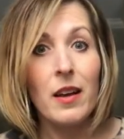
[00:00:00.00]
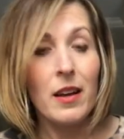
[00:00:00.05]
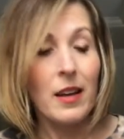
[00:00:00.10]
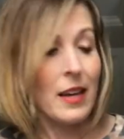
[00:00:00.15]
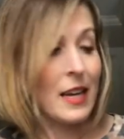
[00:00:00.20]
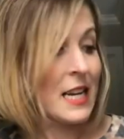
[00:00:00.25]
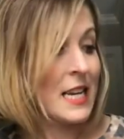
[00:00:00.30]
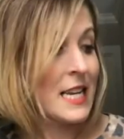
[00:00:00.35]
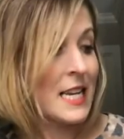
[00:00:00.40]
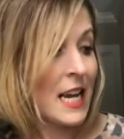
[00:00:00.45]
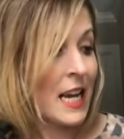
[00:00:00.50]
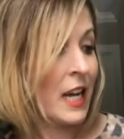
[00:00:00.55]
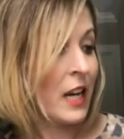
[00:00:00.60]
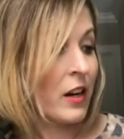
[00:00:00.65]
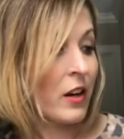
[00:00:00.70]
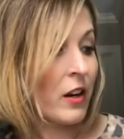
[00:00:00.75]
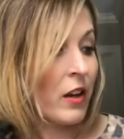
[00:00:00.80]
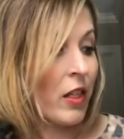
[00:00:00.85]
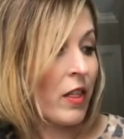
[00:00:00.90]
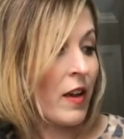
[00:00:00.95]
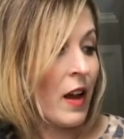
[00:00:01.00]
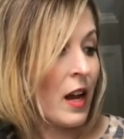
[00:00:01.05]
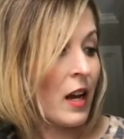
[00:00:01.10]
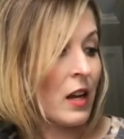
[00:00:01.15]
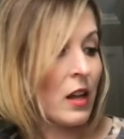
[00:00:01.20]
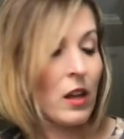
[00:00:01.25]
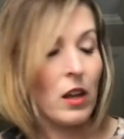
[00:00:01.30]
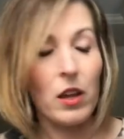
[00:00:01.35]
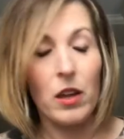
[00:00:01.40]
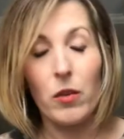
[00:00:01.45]
container that
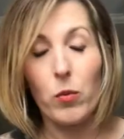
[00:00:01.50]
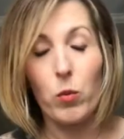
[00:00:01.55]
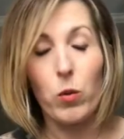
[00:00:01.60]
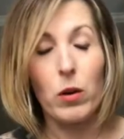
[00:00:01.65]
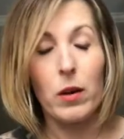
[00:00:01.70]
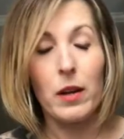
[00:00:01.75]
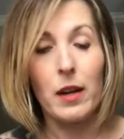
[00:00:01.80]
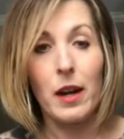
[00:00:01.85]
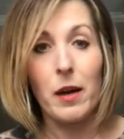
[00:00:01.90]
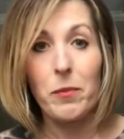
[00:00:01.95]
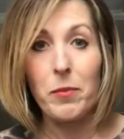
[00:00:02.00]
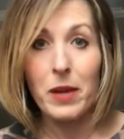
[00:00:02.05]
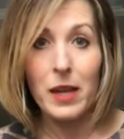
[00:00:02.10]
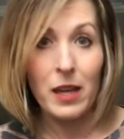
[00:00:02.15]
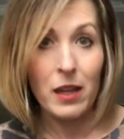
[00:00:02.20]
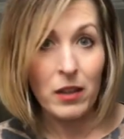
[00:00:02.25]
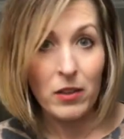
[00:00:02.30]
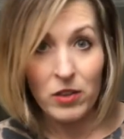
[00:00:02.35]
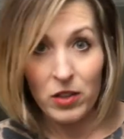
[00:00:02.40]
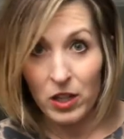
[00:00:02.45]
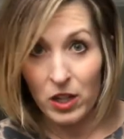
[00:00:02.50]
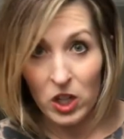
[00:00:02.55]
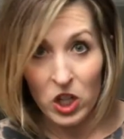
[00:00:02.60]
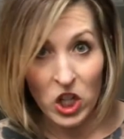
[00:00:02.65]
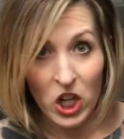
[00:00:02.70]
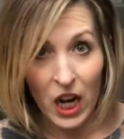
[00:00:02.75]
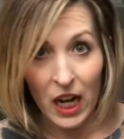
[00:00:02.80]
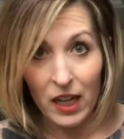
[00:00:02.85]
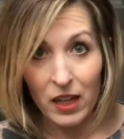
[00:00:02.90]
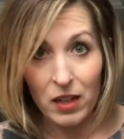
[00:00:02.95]
would appeal to your
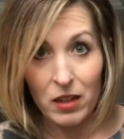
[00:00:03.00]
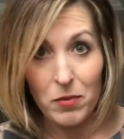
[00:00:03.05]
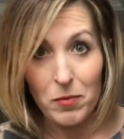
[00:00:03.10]
child.